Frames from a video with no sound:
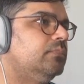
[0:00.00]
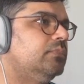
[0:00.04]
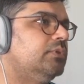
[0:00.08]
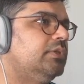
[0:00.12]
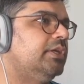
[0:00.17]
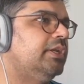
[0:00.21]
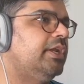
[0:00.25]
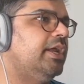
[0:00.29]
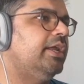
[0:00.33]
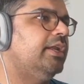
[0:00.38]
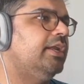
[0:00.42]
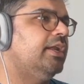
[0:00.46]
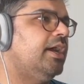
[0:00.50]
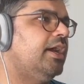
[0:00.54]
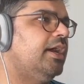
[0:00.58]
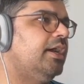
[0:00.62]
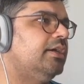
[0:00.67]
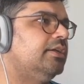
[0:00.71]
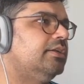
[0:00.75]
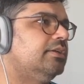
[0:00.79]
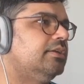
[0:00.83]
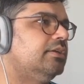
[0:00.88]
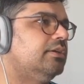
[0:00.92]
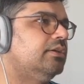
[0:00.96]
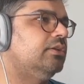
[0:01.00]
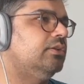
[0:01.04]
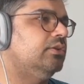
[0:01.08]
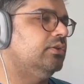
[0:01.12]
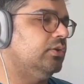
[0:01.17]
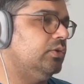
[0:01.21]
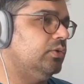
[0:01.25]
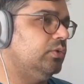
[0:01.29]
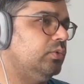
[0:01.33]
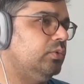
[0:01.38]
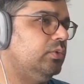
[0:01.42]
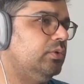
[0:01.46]
did I not
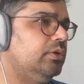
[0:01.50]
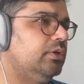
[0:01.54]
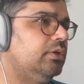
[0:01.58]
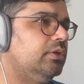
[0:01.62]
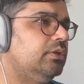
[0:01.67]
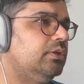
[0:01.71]
load?